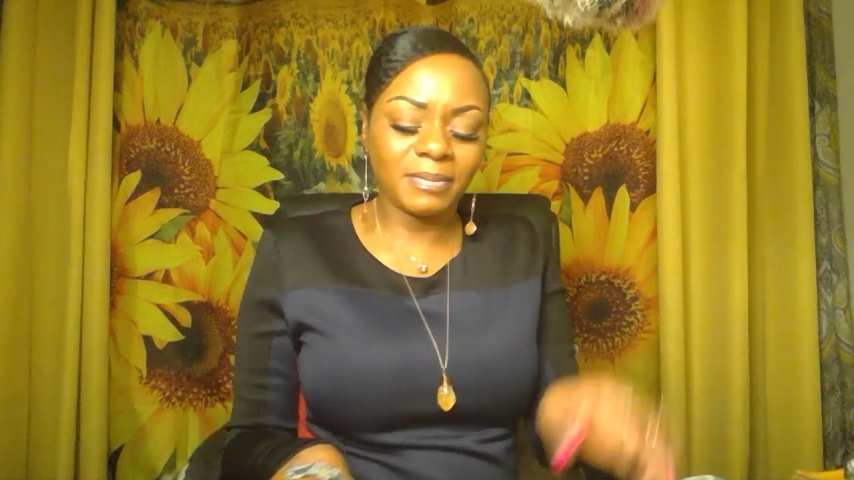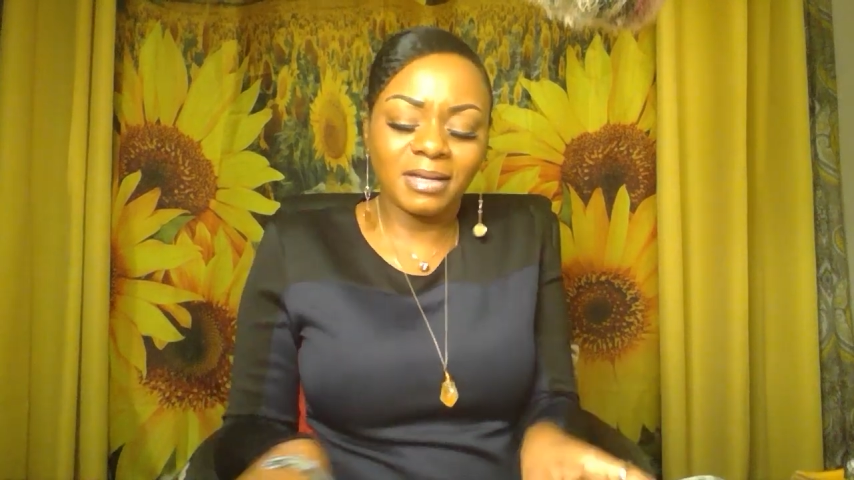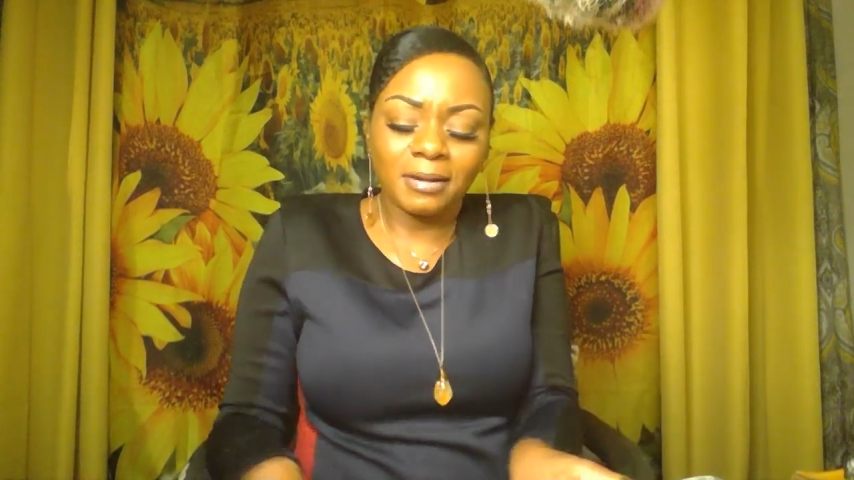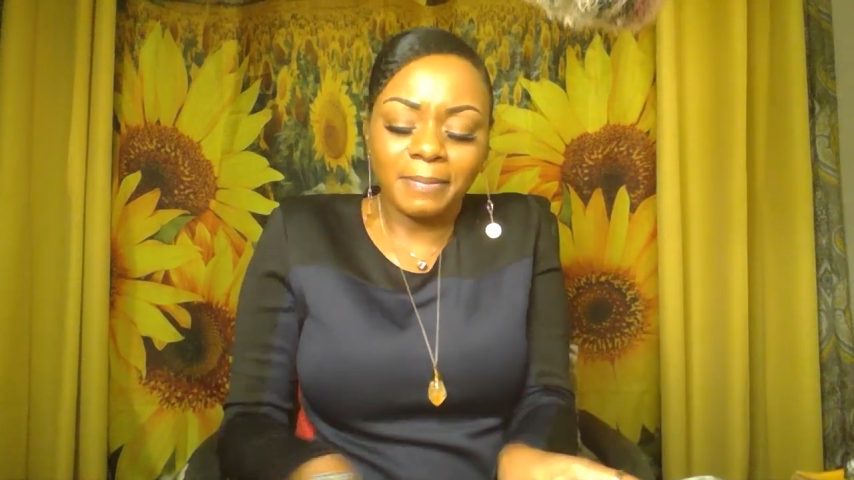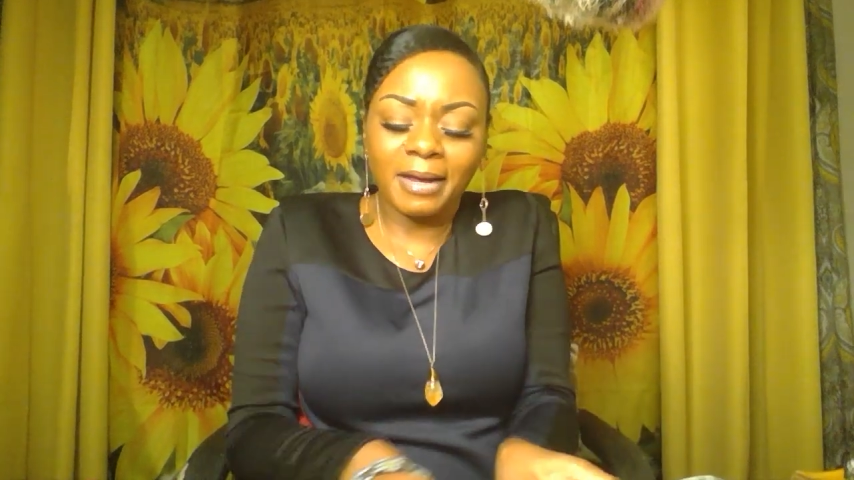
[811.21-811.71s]
me
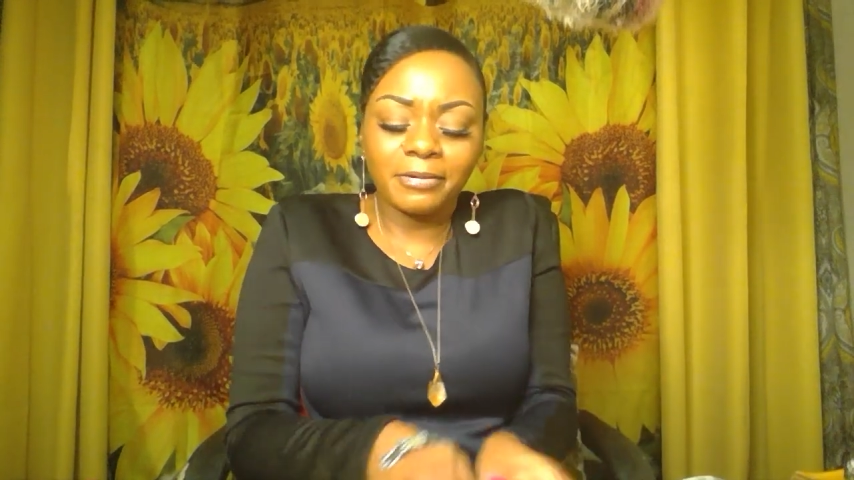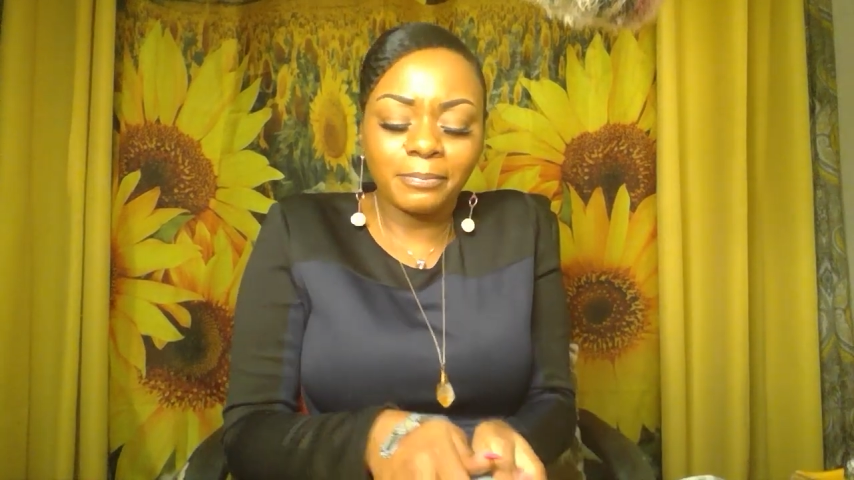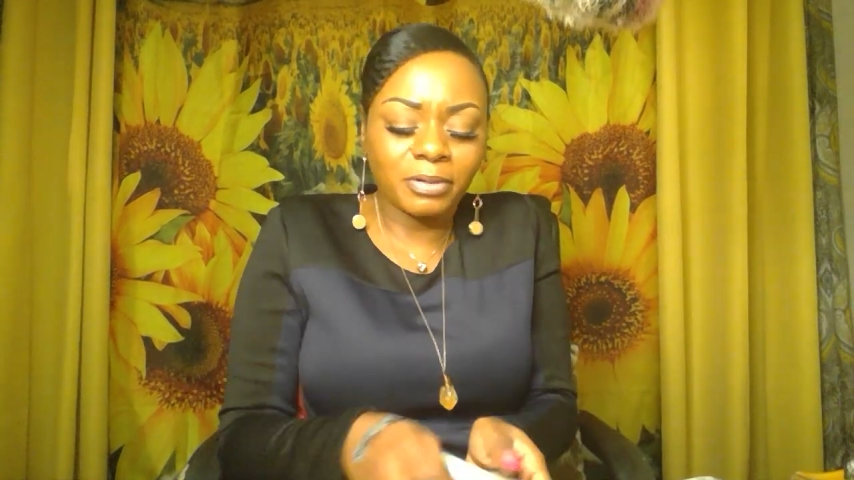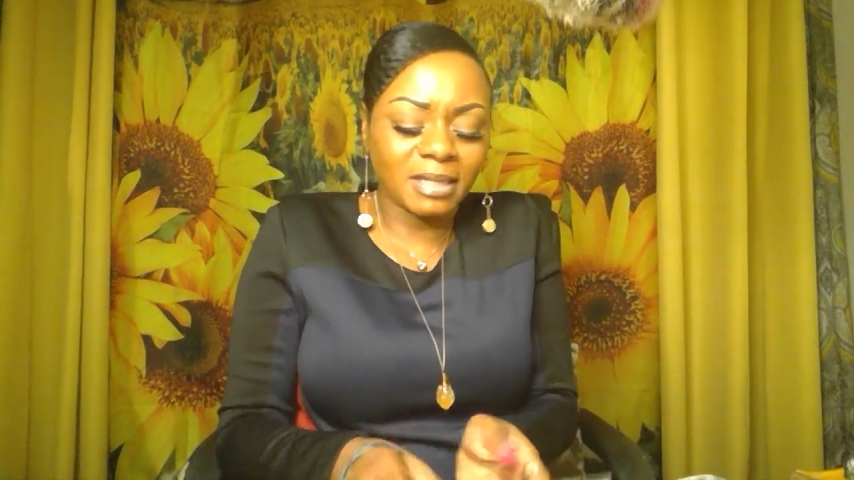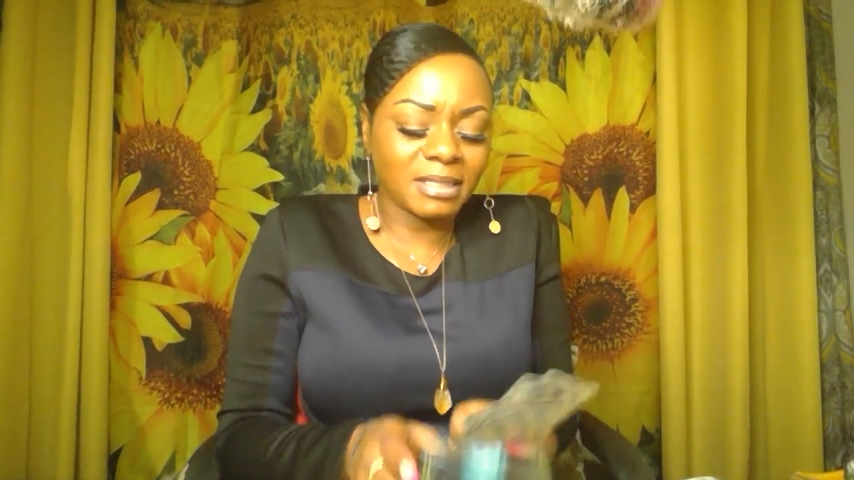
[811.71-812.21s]
get up out of here
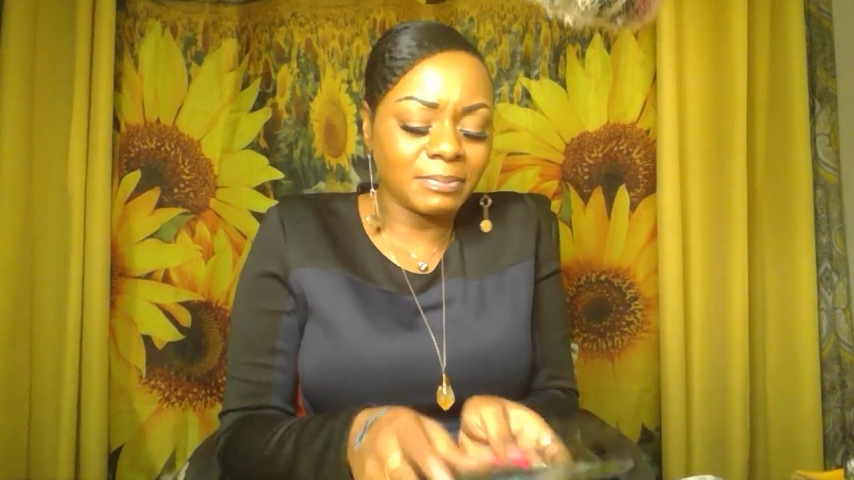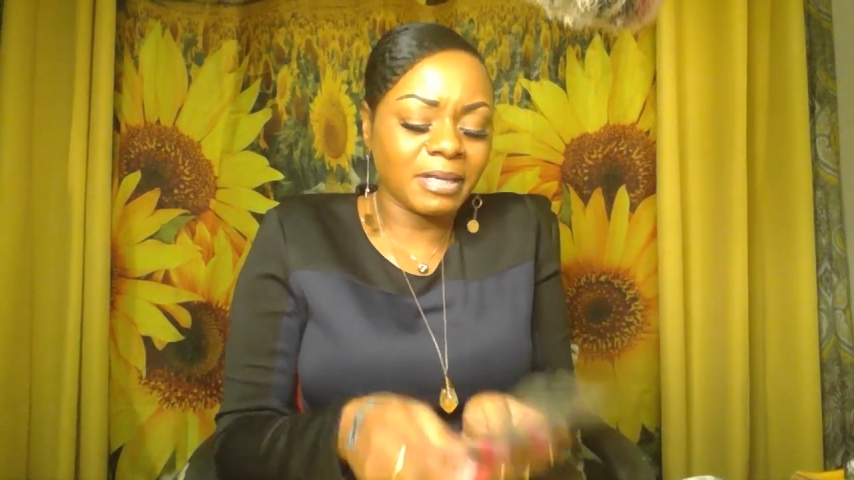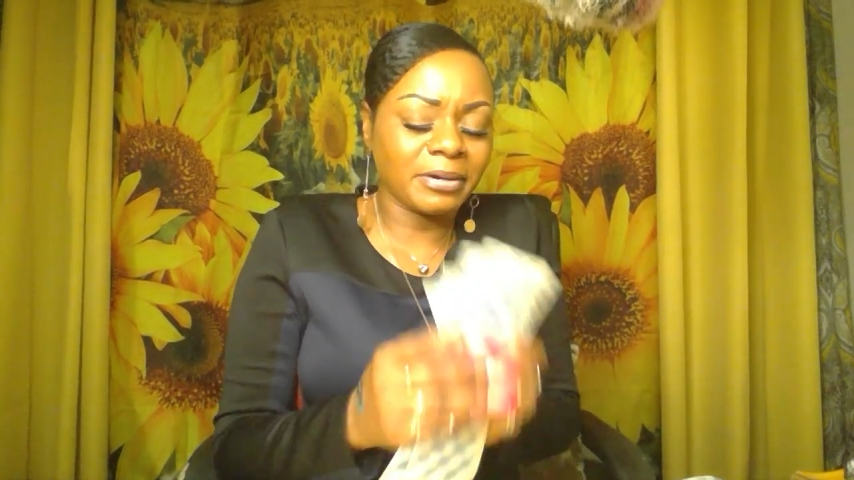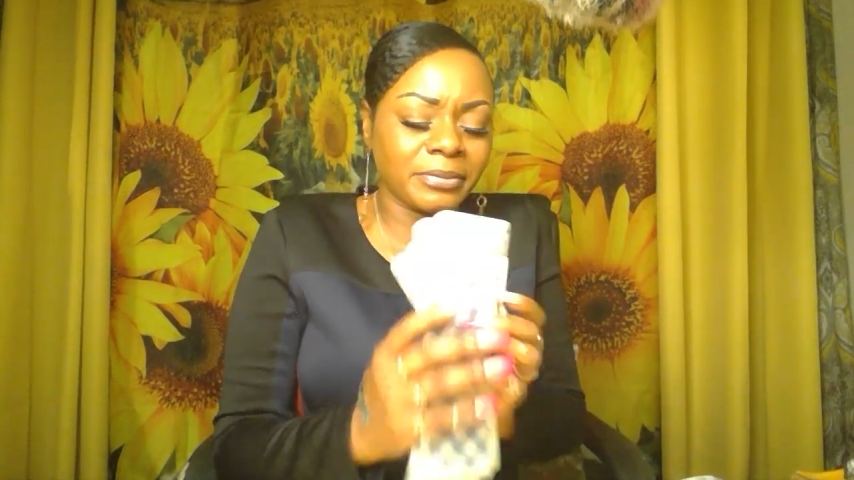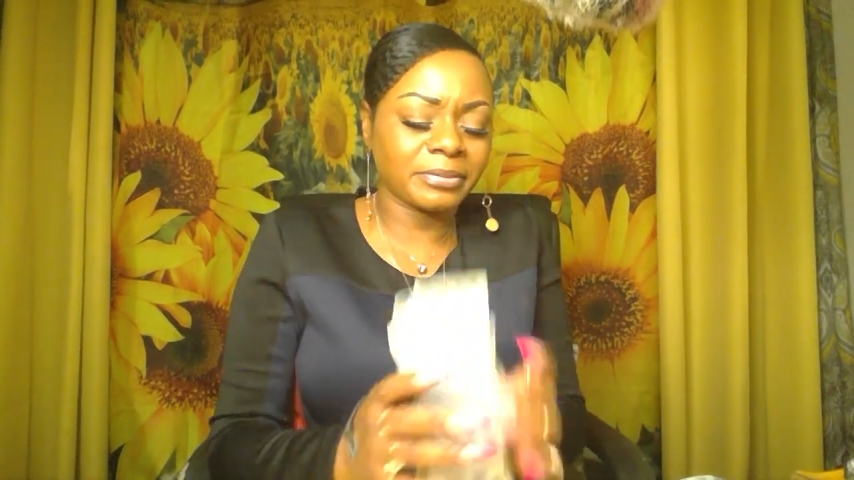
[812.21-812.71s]
and pull out these
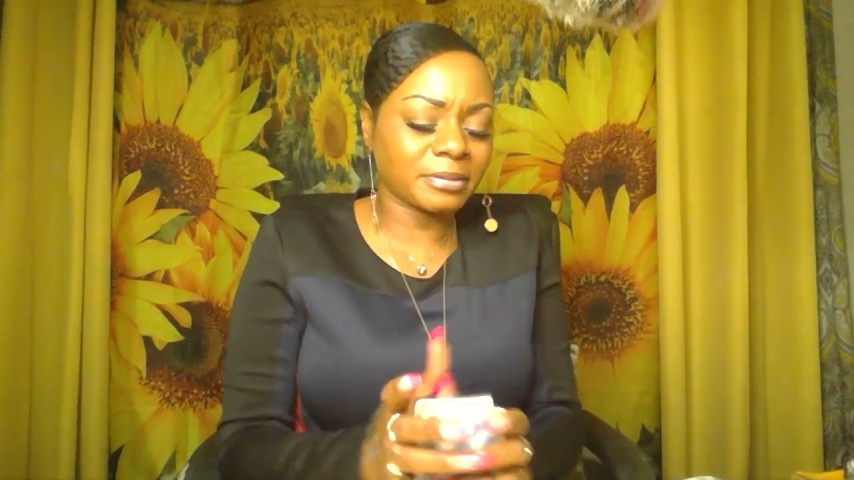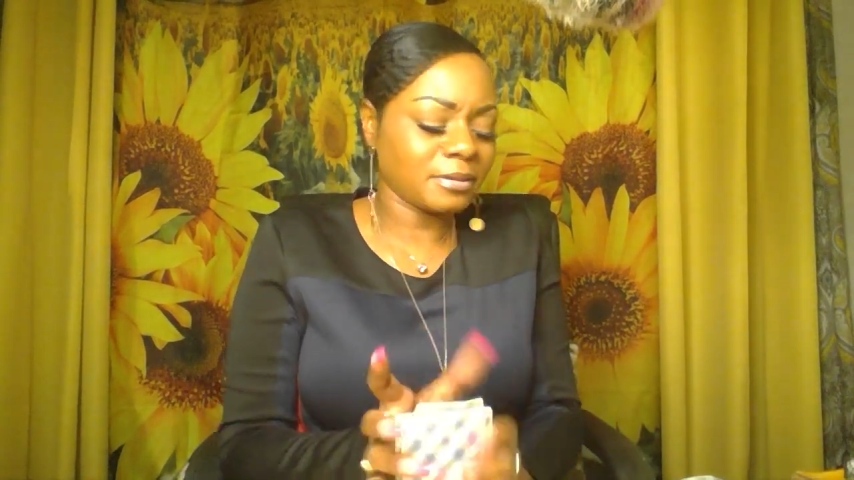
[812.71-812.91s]
big girls